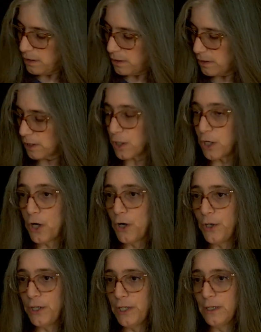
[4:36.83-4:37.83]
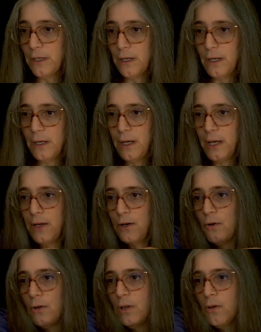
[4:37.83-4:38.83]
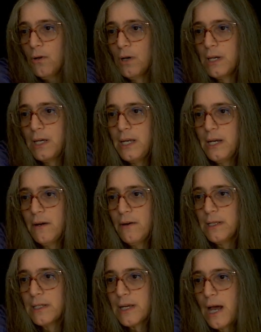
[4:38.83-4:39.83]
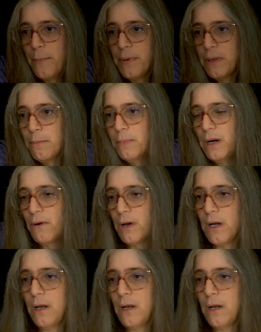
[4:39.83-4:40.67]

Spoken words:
the curtain, and all along here and the top of the mirror,